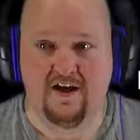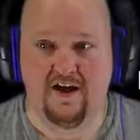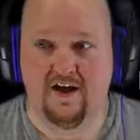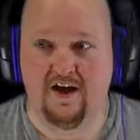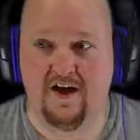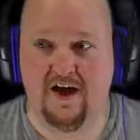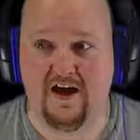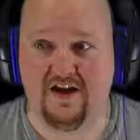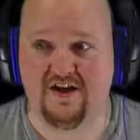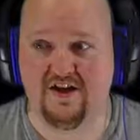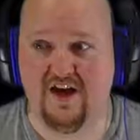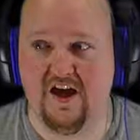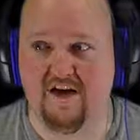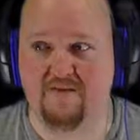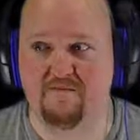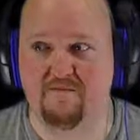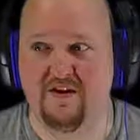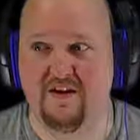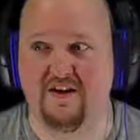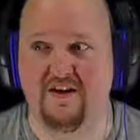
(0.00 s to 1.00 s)
I actually
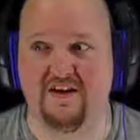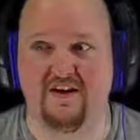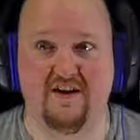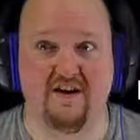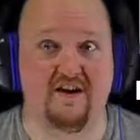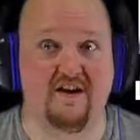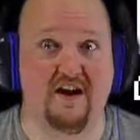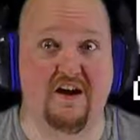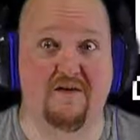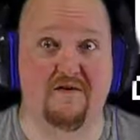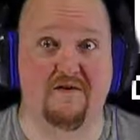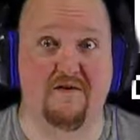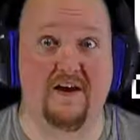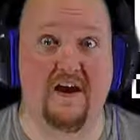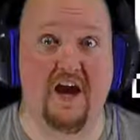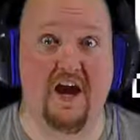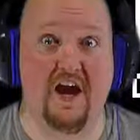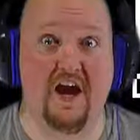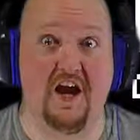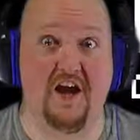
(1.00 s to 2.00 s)
haven't played Guitar Hero in
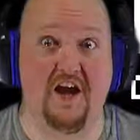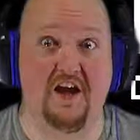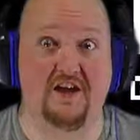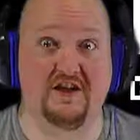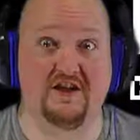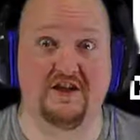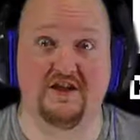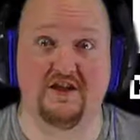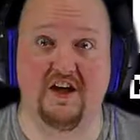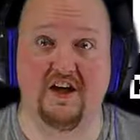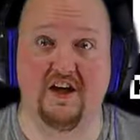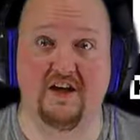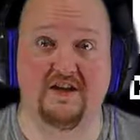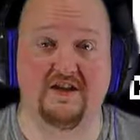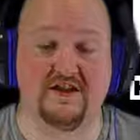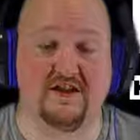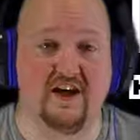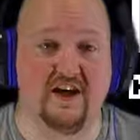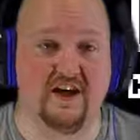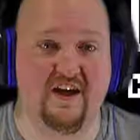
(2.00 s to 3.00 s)
ages. I'd
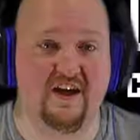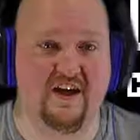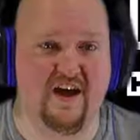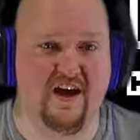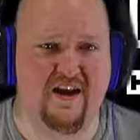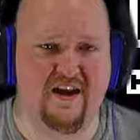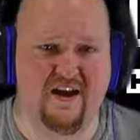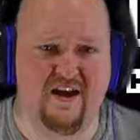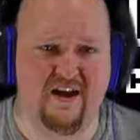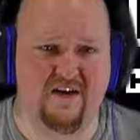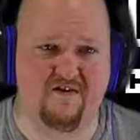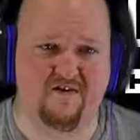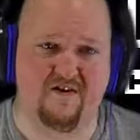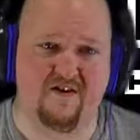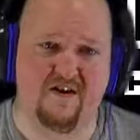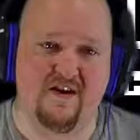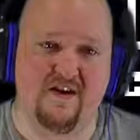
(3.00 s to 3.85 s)
suck at that now.